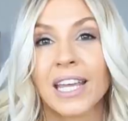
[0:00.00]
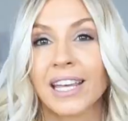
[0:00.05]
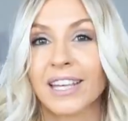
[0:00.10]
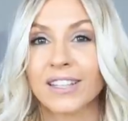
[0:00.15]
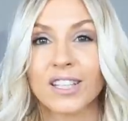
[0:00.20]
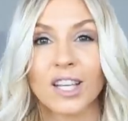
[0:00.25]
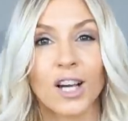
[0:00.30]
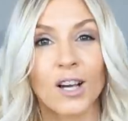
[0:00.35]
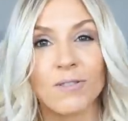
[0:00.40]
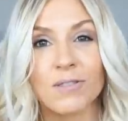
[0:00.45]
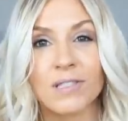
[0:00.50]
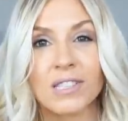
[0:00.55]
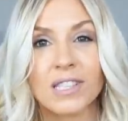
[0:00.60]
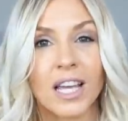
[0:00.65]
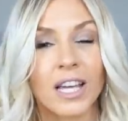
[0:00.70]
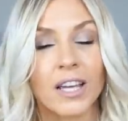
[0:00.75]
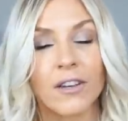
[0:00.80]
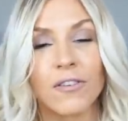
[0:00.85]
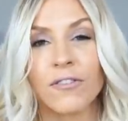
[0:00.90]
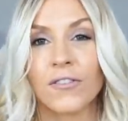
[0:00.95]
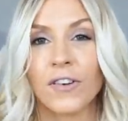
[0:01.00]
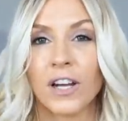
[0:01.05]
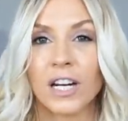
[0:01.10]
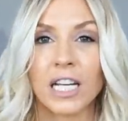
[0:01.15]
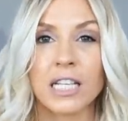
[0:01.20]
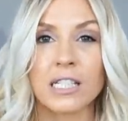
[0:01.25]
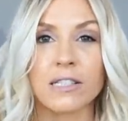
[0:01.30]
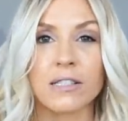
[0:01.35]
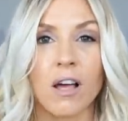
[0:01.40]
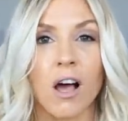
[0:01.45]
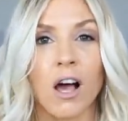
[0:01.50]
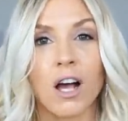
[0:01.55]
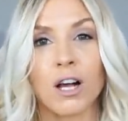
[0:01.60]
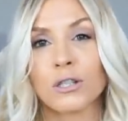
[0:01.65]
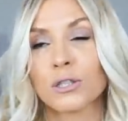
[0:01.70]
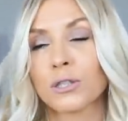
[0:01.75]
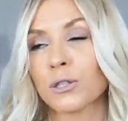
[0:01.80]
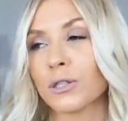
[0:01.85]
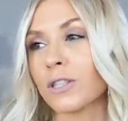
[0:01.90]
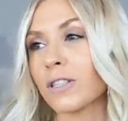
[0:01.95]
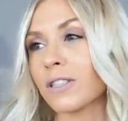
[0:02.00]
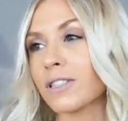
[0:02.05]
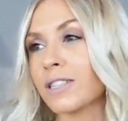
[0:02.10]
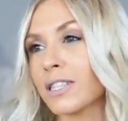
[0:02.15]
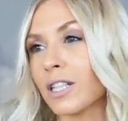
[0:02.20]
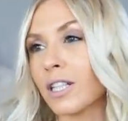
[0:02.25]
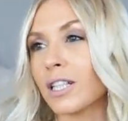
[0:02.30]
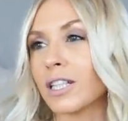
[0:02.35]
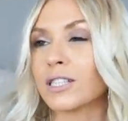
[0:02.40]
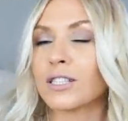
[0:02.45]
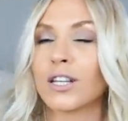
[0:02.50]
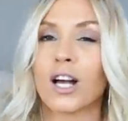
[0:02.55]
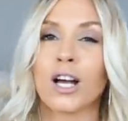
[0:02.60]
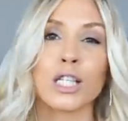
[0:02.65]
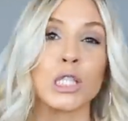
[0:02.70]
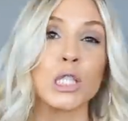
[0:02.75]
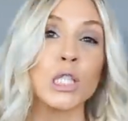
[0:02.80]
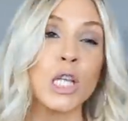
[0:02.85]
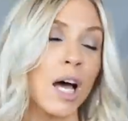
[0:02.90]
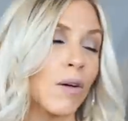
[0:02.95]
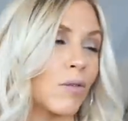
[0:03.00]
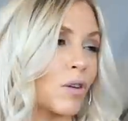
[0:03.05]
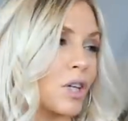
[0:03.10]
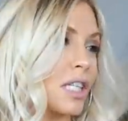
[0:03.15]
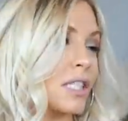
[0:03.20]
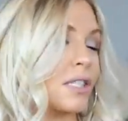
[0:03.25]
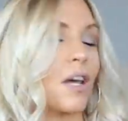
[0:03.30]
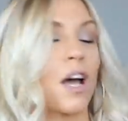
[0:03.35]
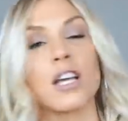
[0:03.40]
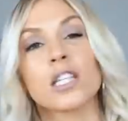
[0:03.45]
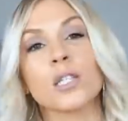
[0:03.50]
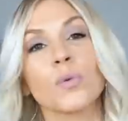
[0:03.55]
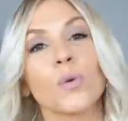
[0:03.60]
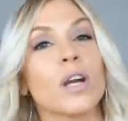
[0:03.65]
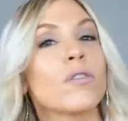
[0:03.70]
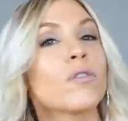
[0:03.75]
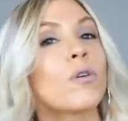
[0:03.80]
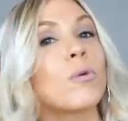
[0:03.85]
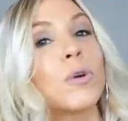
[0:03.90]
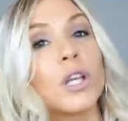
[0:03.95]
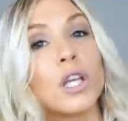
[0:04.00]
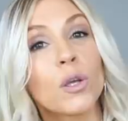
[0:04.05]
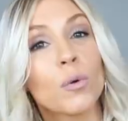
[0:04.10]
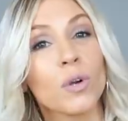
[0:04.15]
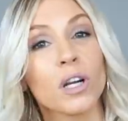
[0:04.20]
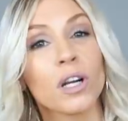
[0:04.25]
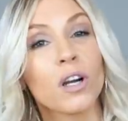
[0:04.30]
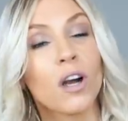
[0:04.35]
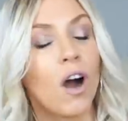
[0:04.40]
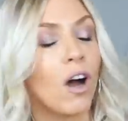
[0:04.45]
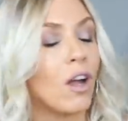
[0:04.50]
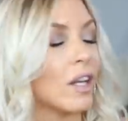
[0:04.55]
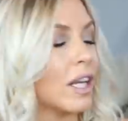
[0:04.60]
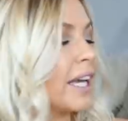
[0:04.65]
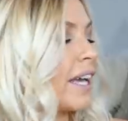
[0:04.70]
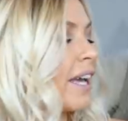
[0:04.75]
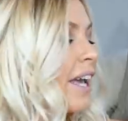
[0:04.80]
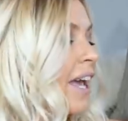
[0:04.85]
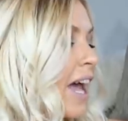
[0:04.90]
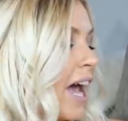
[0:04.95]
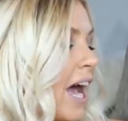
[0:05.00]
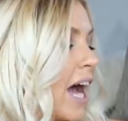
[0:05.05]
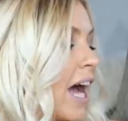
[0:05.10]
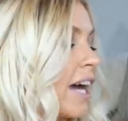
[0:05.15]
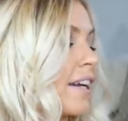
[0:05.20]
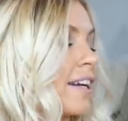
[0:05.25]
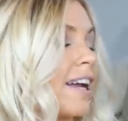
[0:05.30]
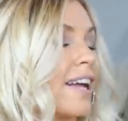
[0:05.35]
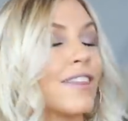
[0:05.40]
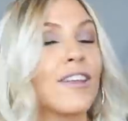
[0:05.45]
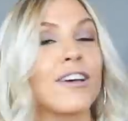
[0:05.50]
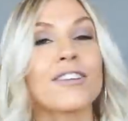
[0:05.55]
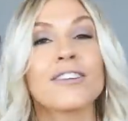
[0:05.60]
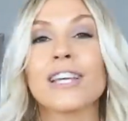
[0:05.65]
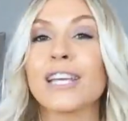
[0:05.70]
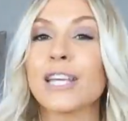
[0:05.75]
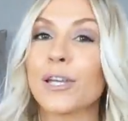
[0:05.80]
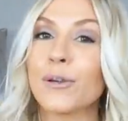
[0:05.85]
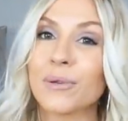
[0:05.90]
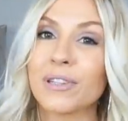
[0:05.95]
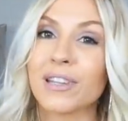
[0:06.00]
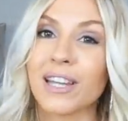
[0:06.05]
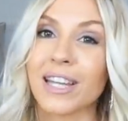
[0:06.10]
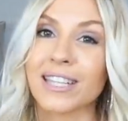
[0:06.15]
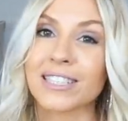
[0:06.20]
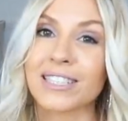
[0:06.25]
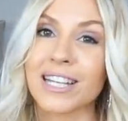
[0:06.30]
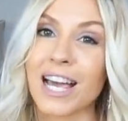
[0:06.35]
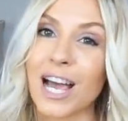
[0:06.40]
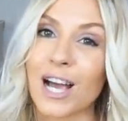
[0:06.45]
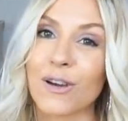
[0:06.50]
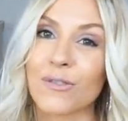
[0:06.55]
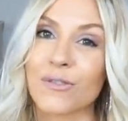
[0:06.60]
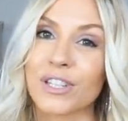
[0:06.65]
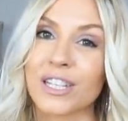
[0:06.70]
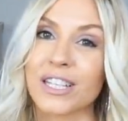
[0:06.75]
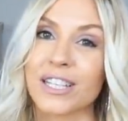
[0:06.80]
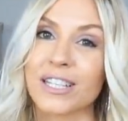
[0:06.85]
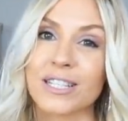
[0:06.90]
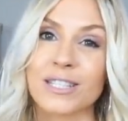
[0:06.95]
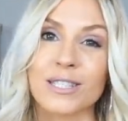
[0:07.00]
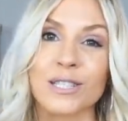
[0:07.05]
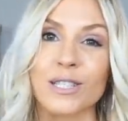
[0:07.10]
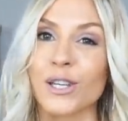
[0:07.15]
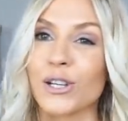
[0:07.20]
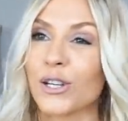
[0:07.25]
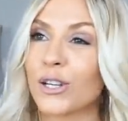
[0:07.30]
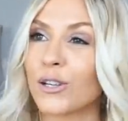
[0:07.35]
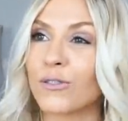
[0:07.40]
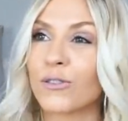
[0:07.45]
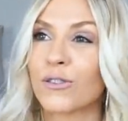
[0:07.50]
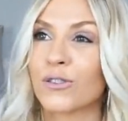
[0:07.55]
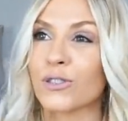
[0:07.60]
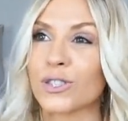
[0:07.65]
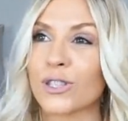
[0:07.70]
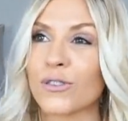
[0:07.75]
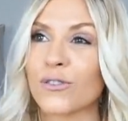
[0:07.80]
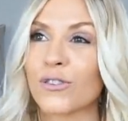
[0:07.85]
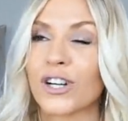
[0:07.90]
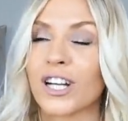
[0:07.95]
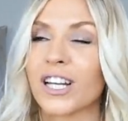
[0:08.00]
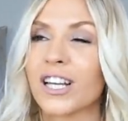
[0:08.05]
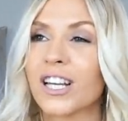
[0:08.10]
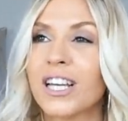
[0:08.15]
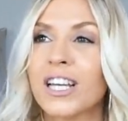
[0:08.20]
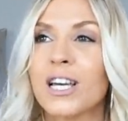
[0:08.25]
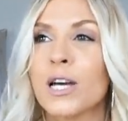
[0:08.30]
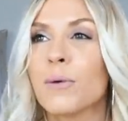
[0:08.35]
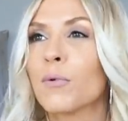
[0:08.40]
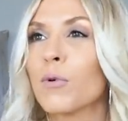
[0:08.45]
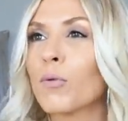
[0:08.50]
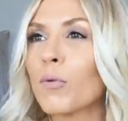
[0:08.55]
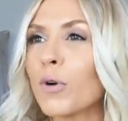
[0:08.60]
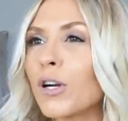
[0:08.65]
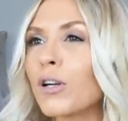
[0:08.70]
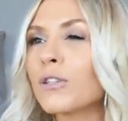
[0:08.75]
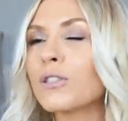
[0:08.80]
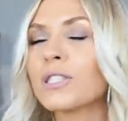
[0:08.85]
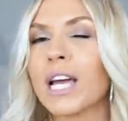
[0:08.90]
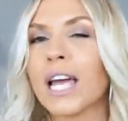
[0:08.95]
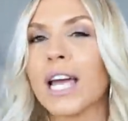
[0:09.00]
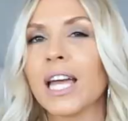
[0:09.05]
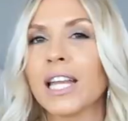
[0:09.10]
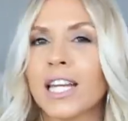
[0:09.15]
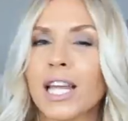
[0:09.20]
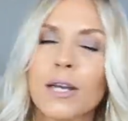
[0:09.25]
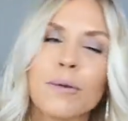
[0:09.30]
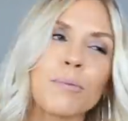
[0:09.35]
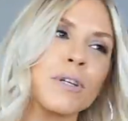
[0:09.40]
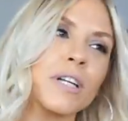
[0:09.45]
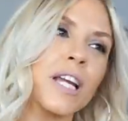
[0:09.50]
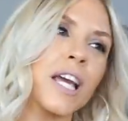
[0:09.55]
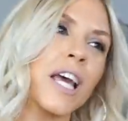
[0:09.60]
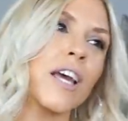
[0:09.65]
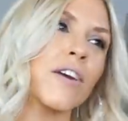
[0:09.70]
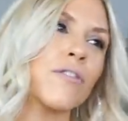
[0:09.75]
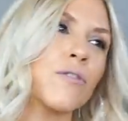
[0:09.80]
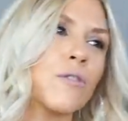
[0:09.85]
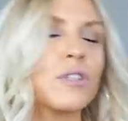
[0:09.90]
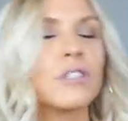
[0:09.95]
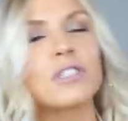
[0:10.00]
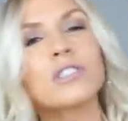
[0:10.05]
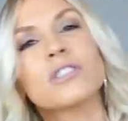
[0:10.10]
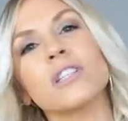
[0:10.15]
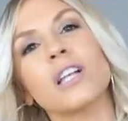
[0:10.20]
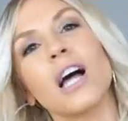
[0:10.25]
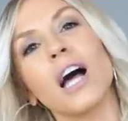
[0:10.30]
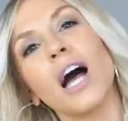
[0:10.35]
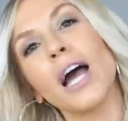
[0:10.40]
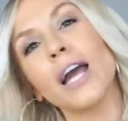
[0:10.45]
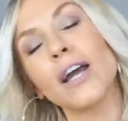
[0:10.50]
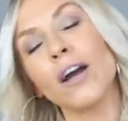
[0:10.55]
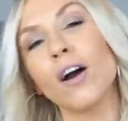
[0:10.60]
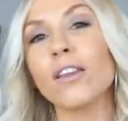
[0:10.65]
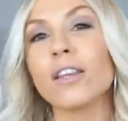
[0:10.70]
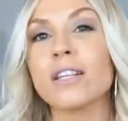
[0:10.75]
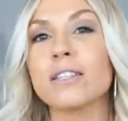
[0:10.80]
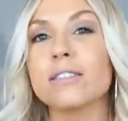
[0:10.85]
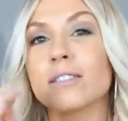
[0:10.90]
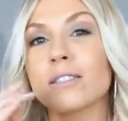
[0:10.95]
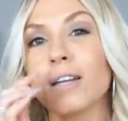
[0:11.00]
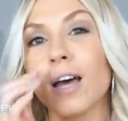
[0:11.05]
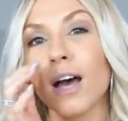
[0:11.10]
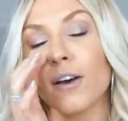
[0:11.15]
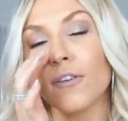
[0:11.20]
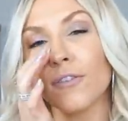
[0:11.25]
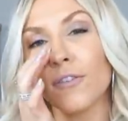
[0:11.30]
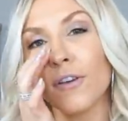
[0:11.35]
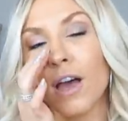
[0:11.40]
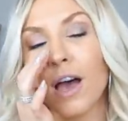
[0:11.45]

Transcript: He loves like funny socks or silly socks, novelty socks, whatever you want to call it. And I thought that he would like to have these, you know, for different Memorial Day, Labor Day, 4th of July, all that stuff.